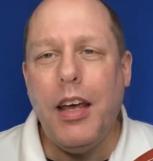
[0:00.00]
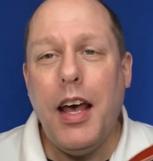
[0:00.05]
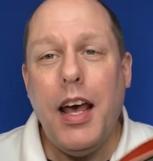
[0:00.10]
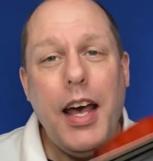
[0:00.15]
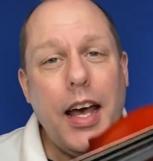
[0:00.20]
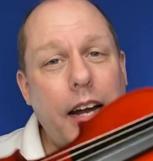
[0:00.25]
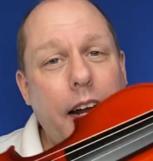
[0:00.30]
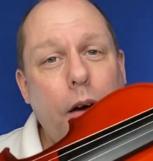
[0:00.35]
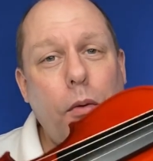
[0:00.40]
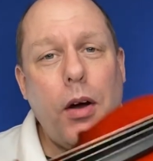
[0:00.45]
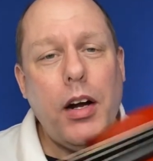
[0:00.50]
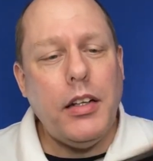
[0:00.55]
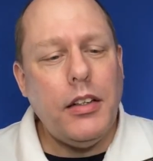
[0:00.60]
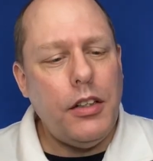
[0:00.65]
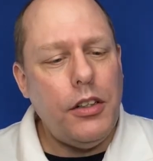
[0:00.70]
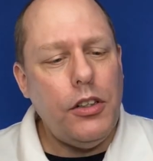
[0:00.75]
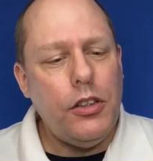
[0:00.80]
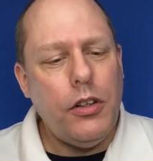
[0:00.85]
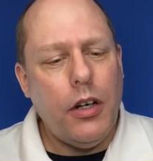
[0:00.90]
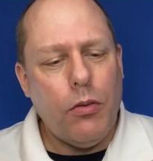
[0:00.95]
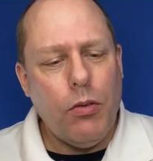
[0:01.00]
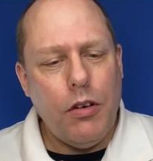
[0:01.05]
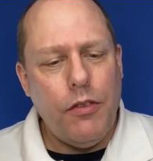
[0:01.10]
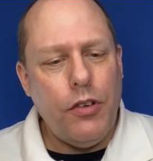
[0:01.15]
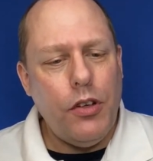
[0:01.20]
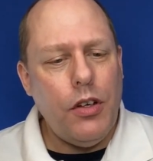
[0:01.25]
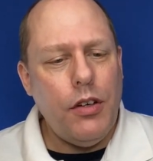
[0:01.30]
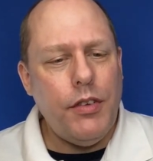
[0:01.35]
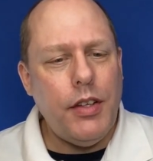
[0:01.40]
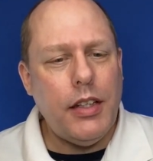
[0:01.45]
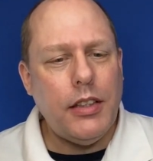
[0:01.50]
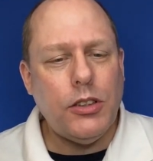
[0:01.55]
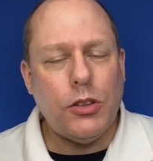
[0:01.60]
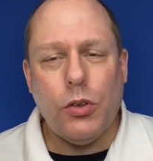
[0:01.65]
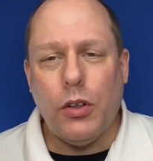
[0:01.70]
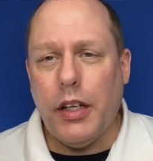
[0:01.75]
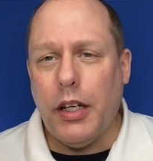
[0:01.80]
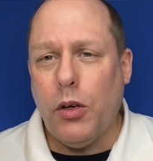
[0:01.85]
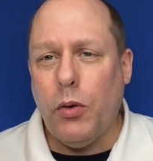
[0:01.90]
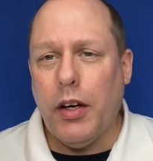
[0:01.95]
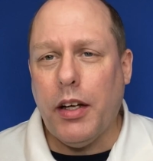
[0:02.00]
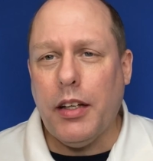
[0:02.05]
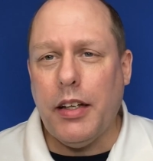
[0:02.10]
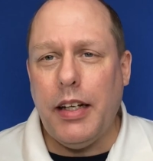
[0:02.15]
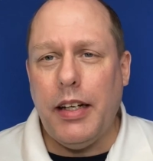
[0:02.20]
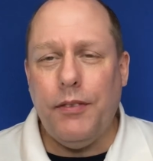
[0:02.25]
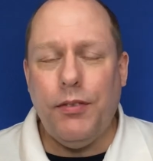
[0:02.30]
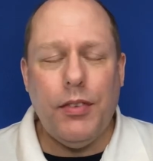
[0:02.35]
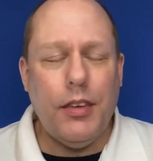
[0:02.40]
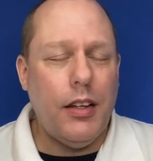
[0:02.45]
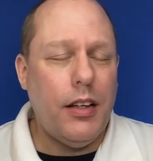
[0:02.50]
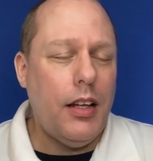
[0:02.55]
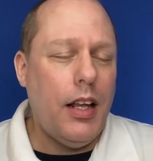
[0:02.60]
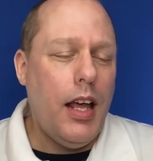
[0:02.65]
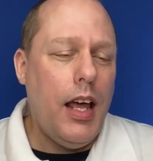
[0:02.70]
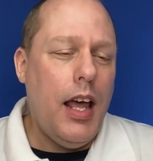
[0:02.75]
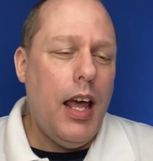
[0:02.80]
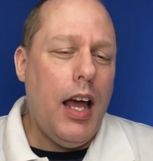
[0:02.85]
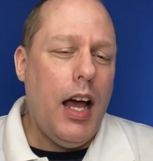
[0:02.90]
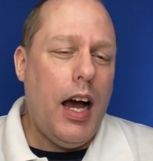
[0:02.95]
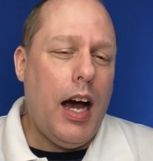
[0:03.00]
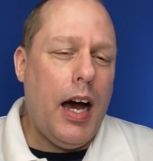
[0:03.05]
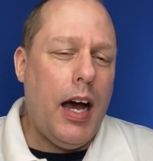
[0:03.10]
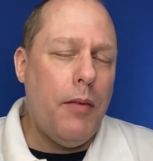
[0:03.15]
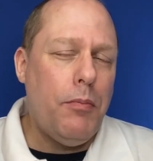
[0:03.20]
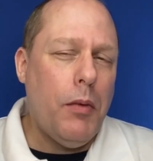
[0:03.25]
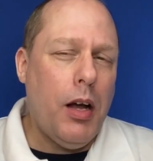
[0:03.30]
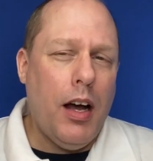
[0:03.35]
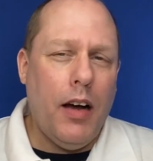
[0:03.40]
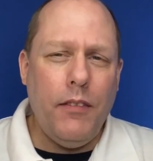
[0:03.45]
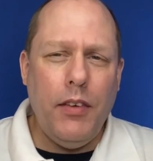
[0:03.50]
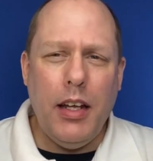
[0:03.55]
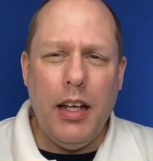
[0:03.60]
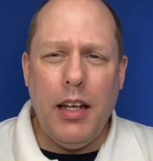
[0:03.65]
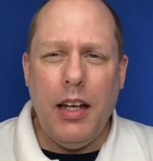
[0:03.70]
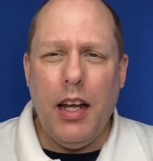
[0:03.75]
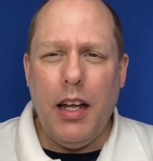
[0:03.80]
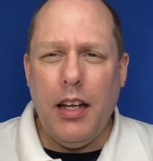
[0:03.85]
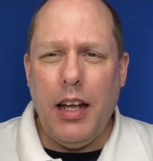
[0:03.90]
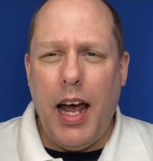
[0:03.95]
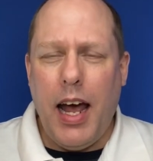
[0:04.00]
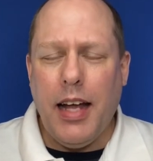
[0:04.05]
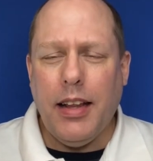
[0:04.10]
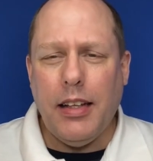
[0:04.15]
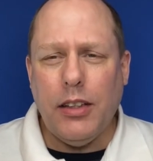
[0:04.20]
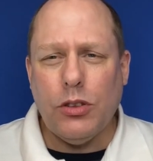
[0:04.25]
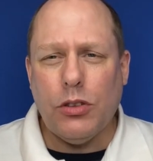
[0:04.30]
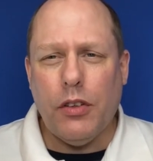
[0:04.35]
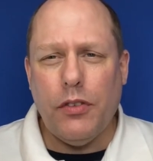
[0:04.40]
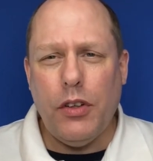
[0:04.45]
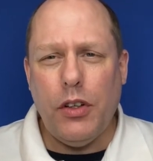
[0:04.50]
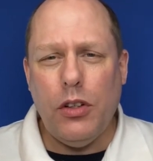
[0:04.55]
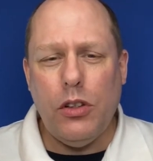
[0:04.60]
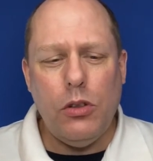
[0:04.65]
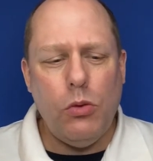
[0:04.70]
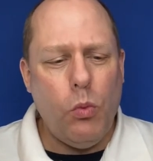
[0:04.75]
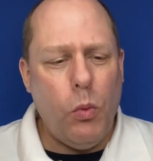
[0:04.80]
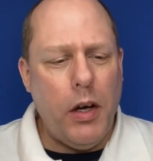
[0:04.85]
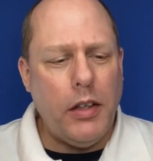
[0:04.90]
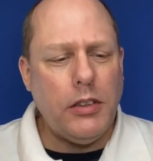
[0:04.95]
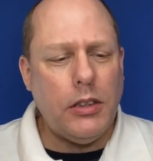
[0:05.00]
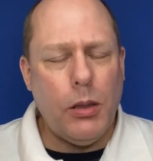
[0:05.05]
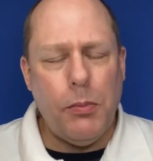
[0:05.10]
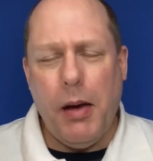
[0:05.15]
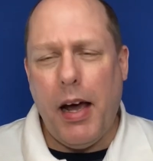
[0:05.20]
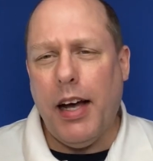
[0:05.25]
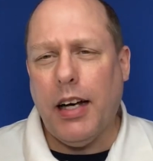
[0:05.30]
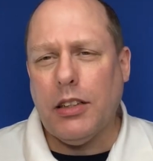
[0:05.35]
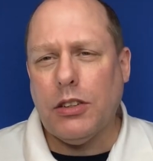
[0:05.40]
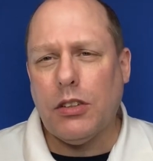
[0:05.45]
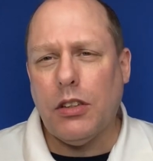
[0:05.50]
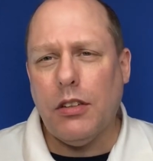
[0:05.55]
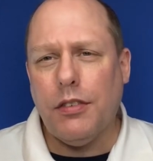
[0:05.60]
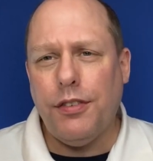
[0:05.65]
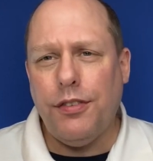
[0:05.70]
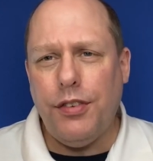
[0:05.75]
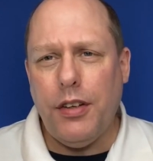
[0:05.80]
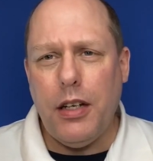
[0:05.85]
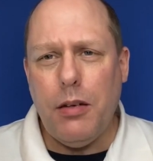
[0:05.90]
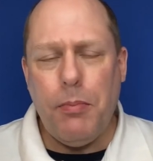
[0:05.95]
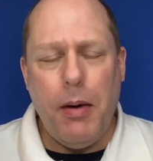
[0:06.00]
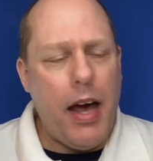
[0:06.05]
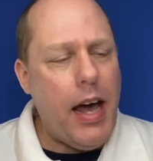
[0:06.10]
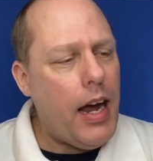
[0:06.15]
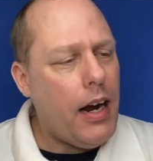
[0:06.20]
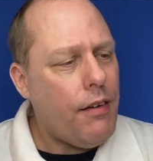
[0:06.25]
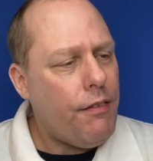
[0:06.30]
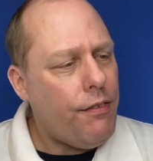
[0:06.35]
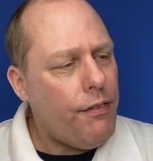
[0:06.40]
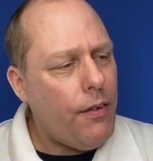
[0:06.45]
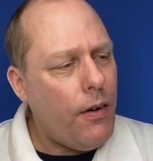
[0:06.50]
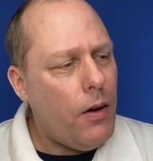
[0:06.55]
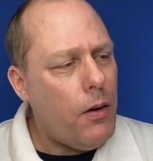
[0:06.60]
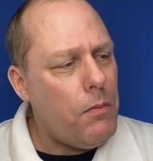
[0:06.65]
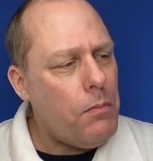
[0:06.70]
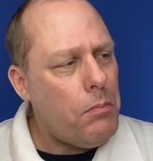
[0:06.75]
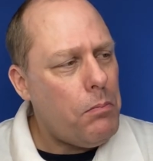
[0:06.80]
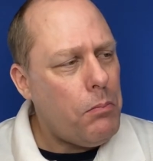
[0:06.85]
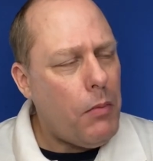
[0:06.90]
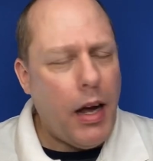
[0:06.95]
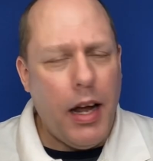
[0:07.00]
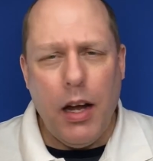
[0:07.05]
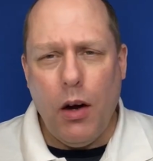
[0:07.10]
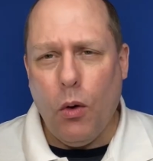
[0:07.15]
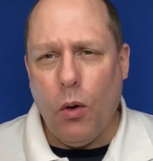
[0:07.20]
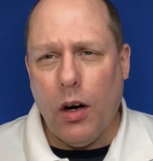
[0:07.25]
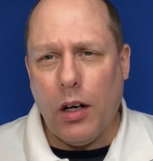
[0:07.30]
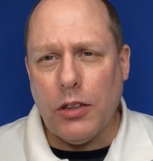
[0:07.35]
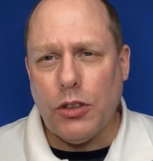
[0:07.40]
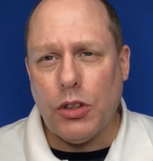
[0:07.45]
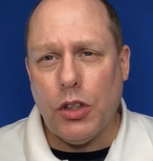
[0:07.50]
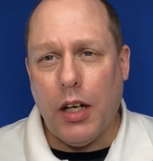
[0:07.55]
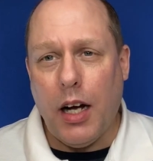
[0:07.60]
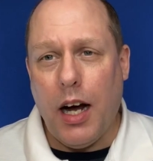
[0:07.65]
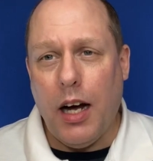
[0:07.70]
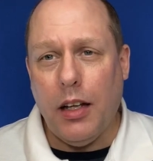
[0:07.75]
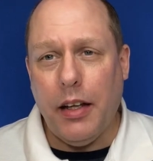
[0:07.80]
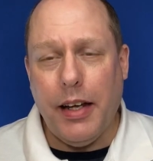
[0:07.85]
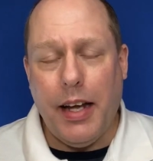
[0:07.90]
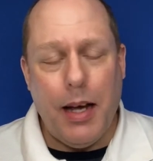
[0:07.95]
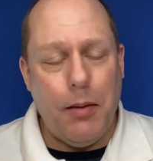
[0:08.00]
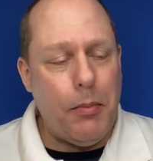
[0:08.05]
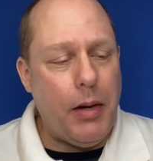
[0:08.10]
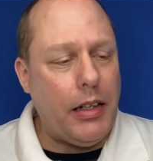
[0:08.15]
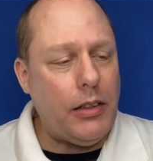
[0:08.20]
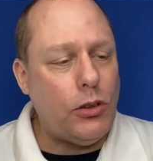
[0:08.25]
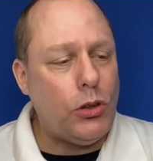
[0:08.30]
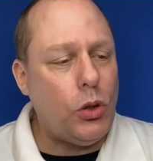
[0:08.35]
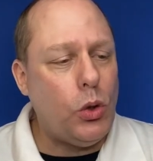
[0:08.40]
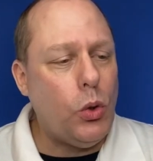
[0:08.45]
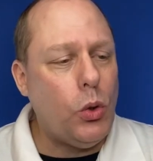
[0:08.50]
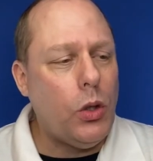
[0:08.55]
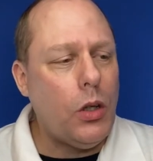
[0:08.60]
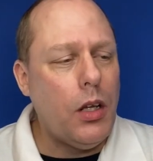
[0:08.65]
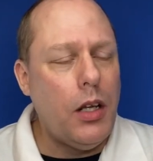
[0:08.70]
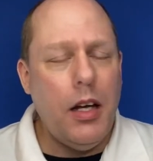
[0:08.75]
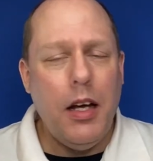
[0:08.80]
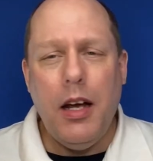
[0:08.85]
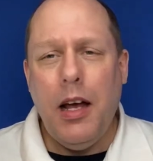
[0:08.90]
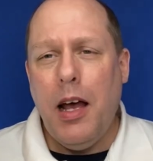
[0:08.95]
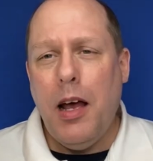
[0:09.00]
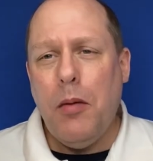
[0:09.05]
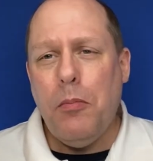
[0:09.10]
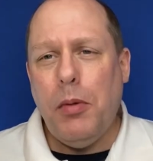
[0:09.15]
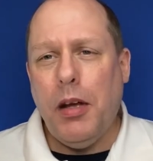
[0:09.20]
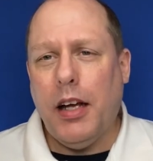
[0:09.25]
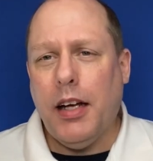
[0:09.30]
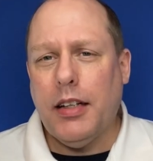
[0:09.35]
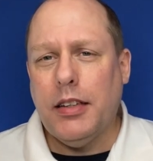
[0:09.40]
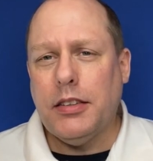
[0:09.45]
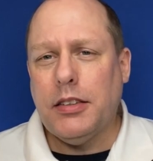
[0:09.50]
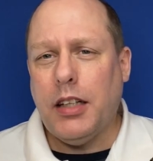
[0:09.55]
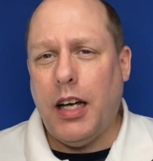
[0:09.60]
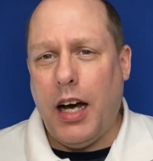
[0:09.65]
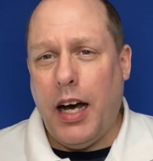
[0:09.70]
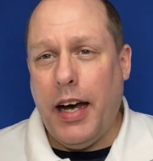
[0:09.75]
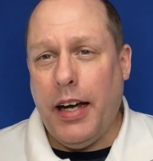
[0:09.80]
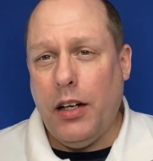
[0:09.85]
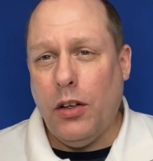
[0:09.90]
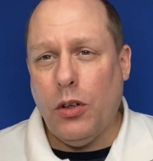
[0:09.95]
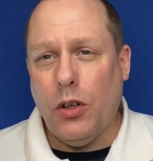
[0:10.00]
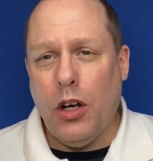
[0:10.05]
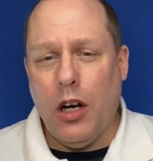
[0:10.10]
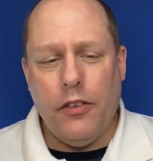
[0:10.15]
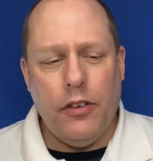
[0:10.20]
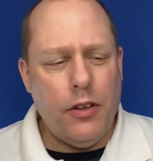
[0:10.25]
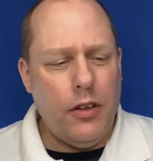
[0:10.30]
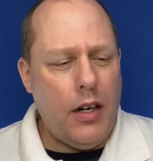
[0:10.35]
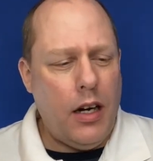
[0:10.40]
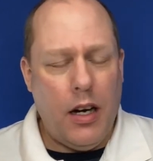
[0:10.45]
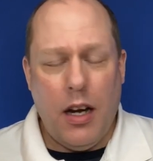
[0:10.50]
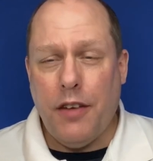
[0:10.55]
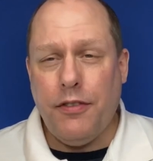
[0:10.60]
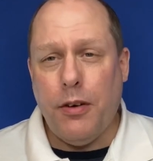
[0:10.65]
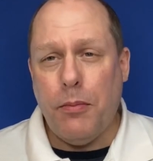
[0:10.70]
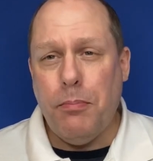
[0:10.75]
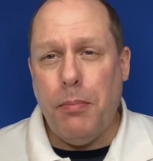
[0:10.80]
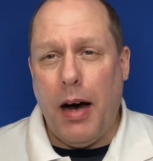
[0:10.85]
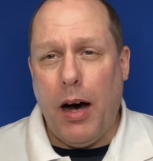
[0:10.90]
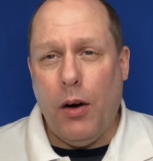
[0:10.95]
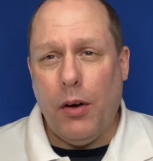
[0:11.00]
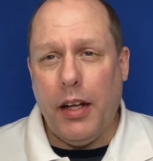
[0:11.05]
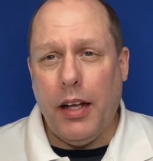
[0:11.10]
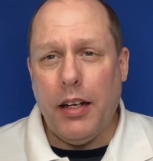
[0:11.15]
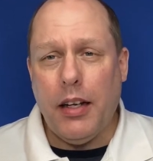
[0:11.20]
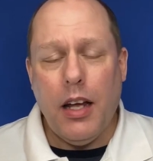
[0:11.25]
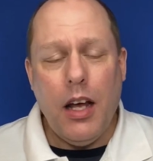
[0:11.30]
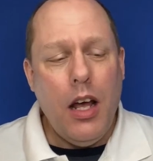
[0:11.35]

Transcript: And I wanted to do a review of this really quickly. I'm coming at this review with some extra feedback from my orchestra colleague at my school, because I don't know enough about it.